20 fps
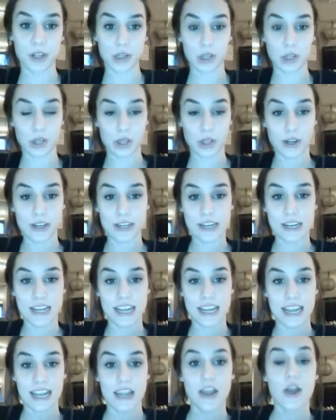
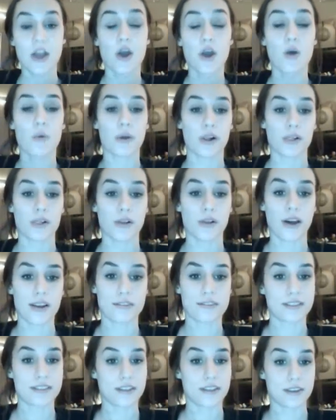learning where a lot of
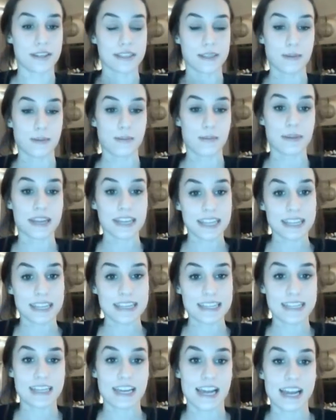students'
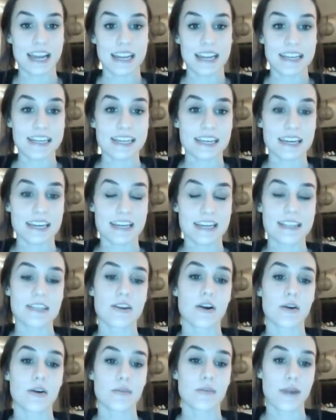opinions and ideas
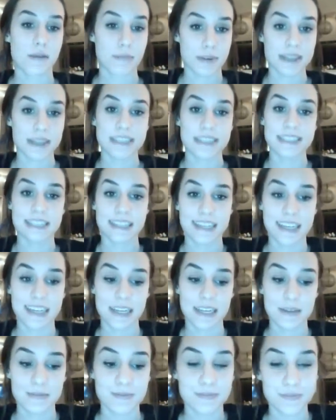are represented.
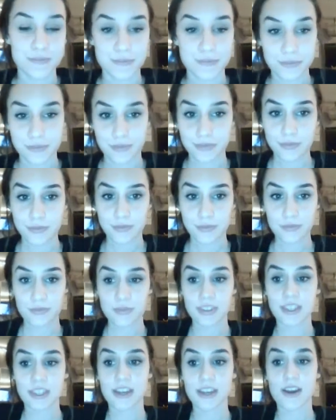
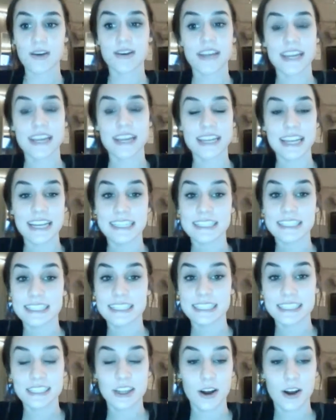Okay, next
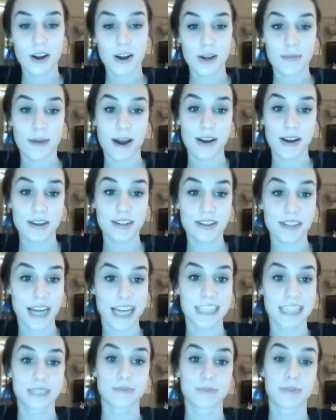let's talk about
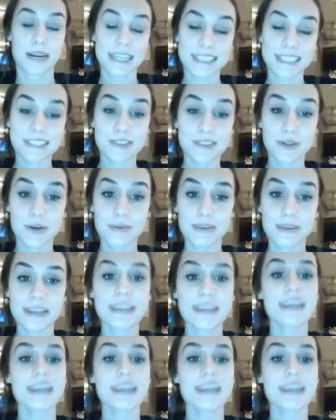class brainstorming.